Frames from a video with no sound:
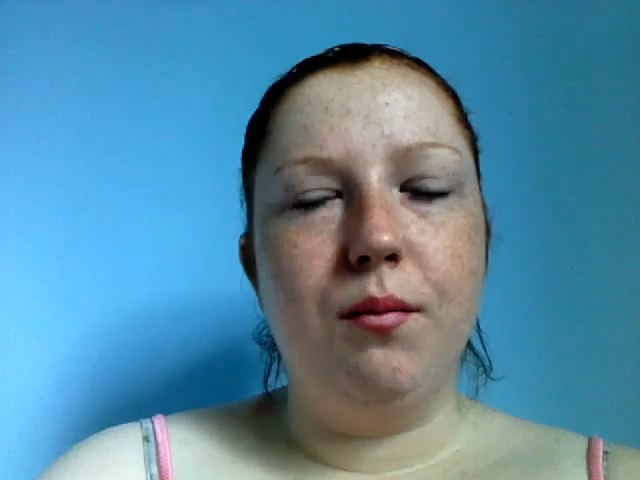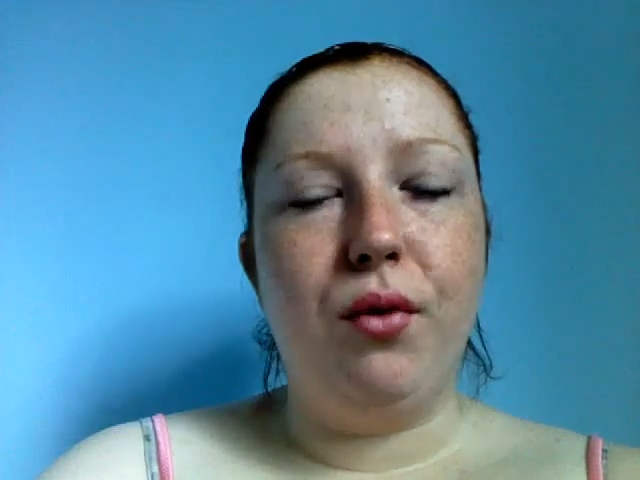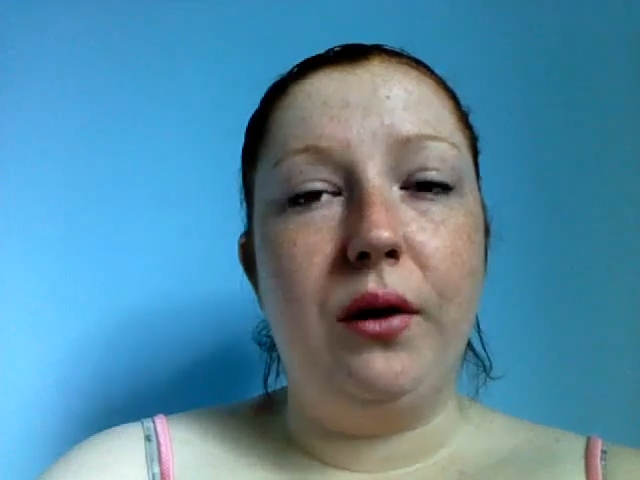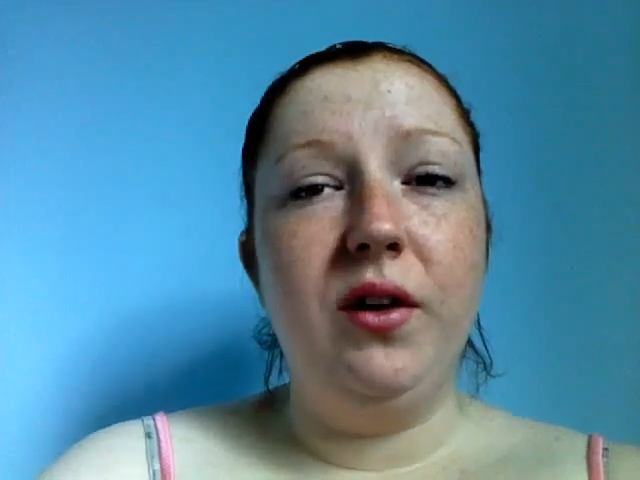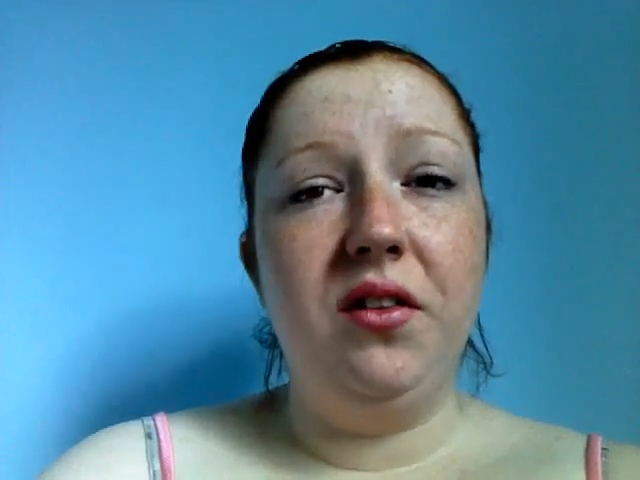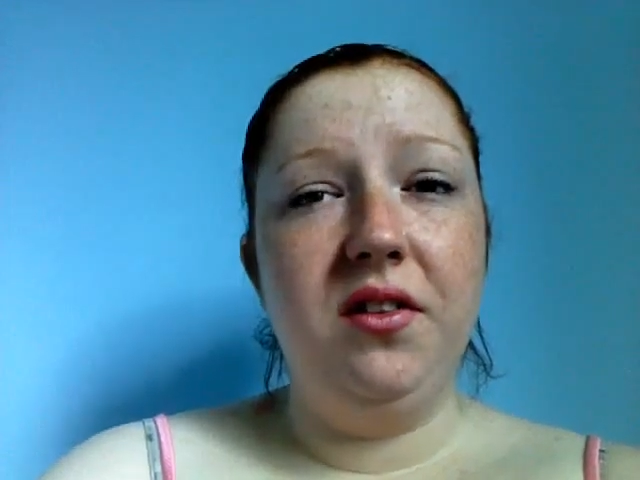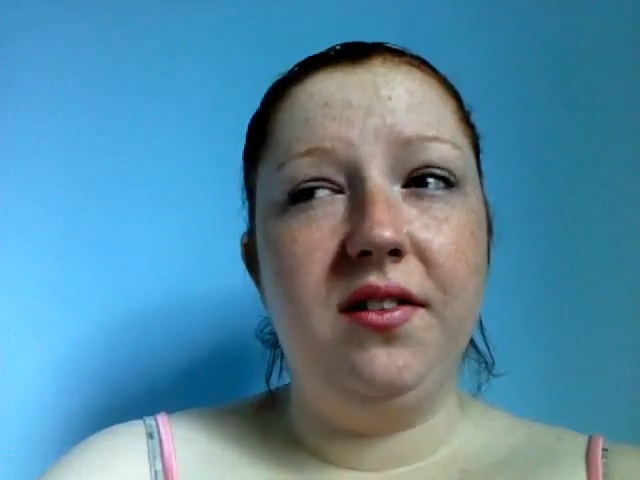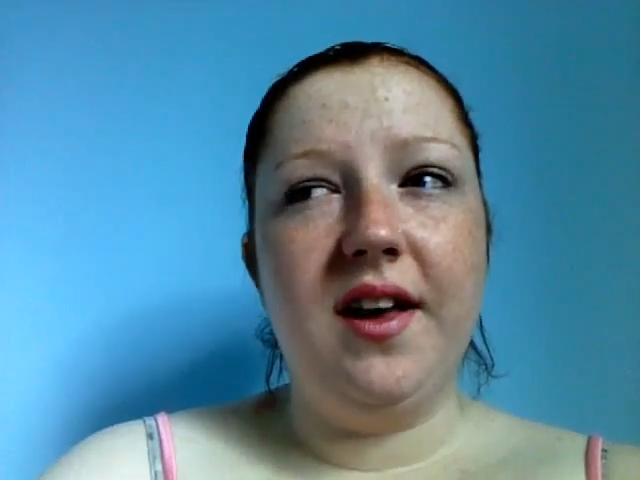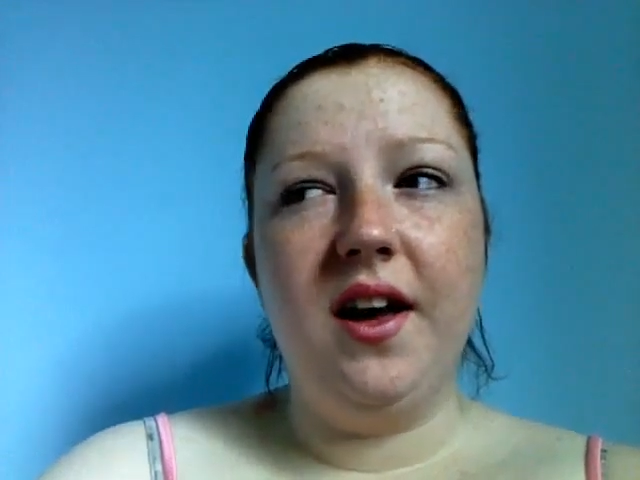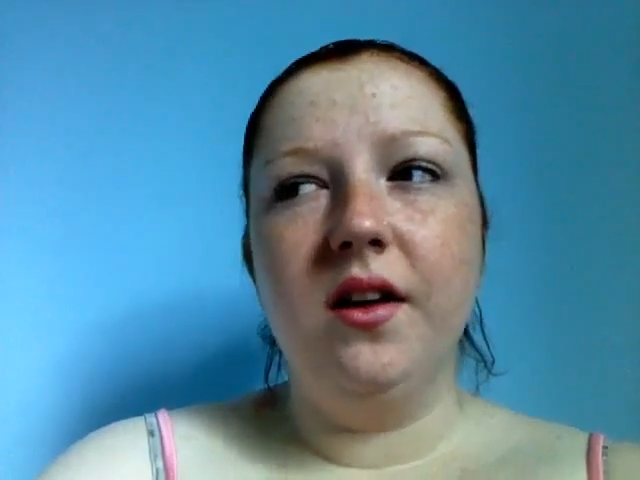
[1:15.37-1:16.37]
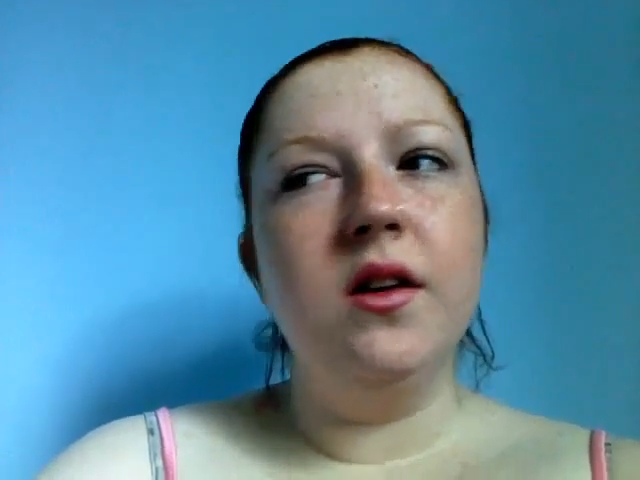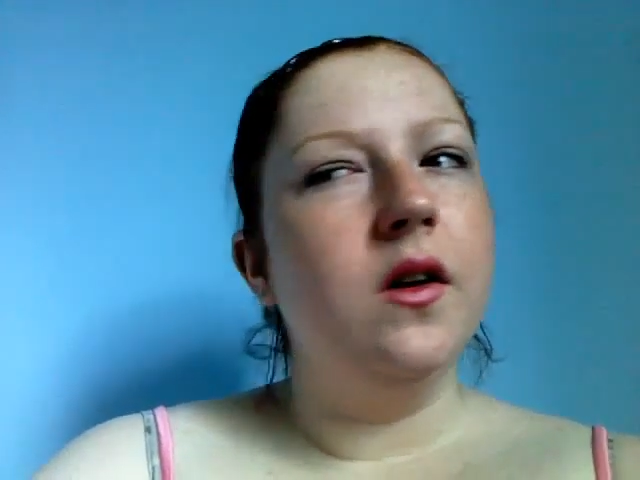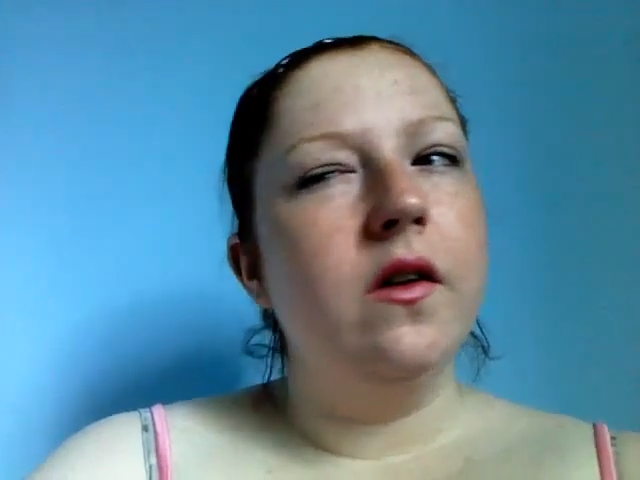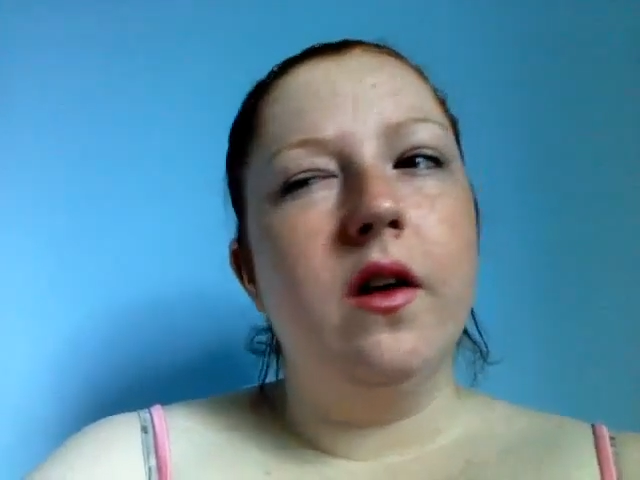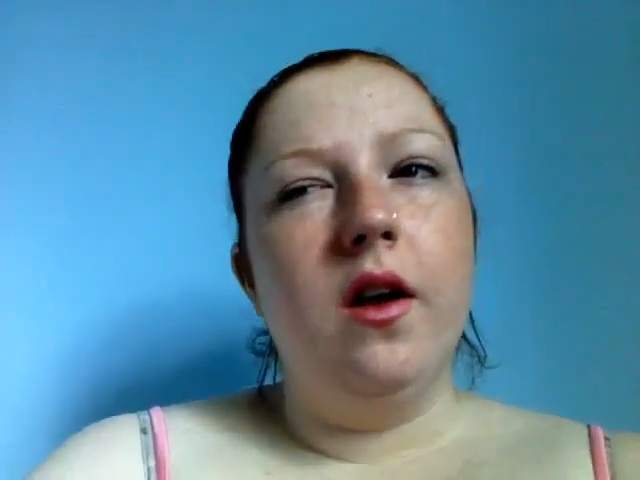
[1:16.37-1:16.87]
brownies and that
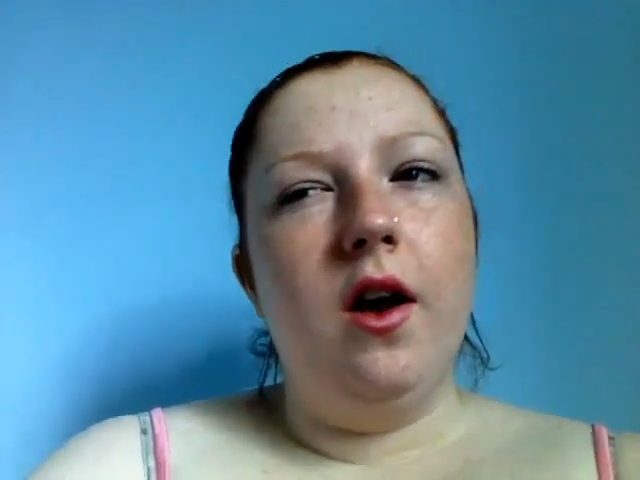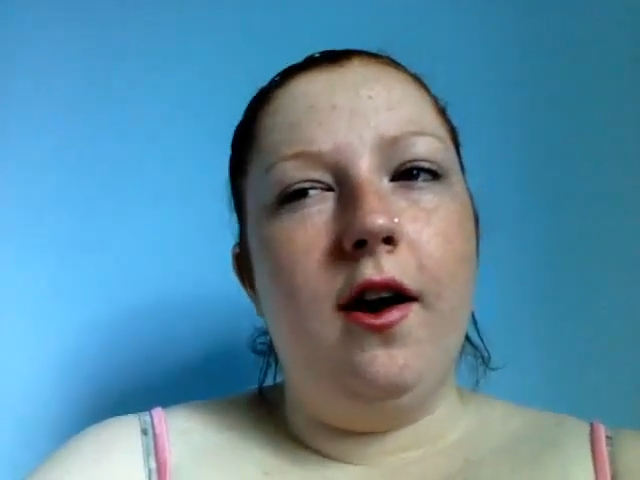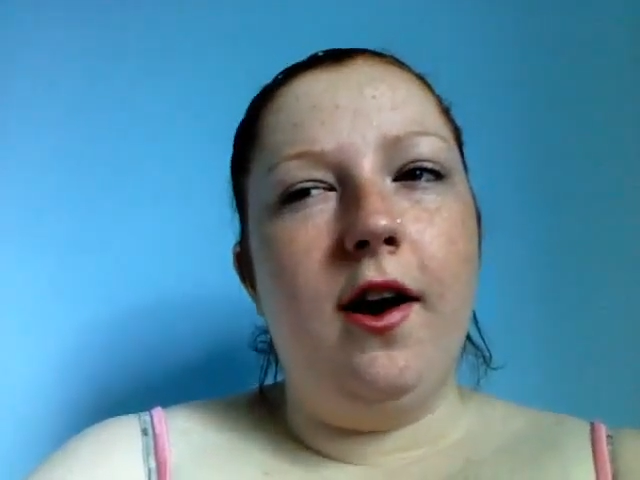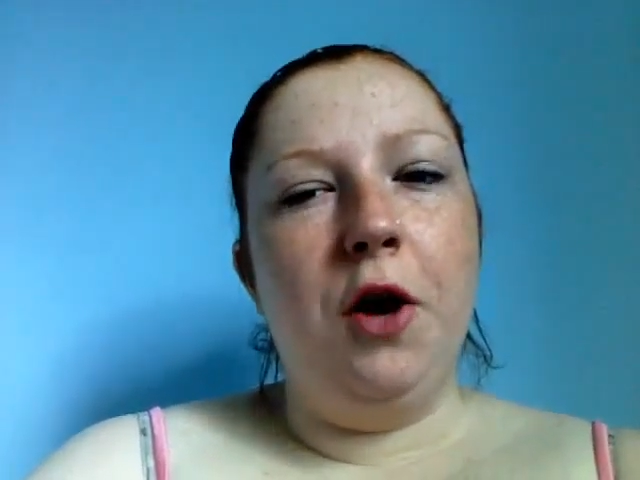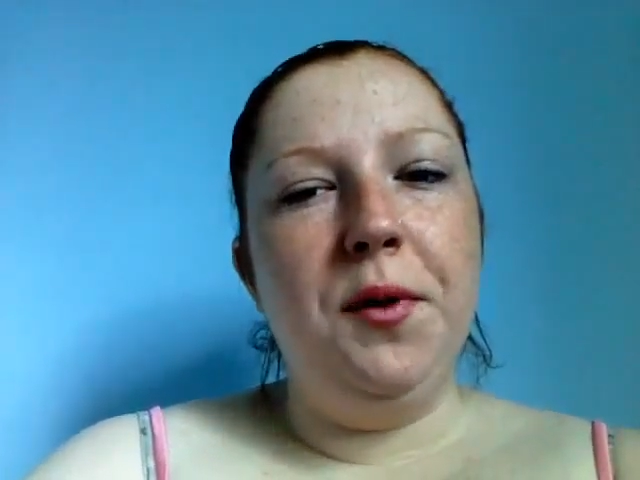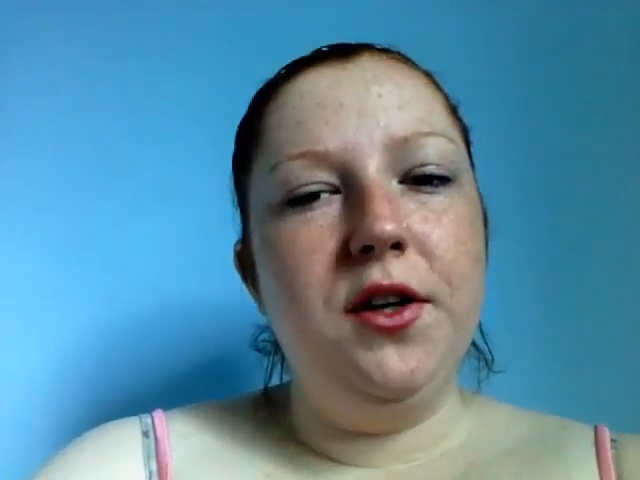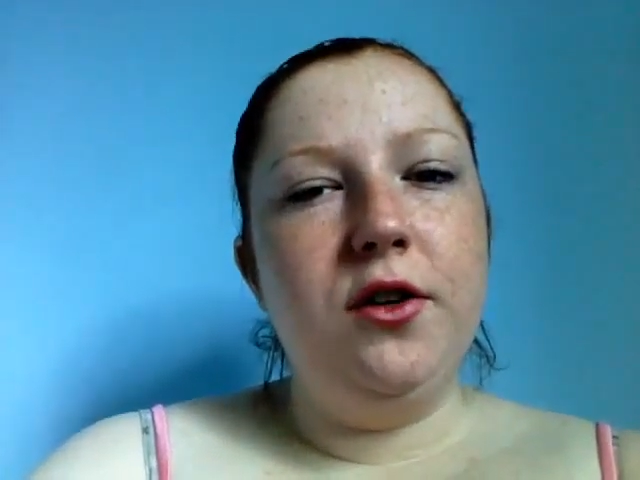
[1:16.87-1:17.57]
are a bit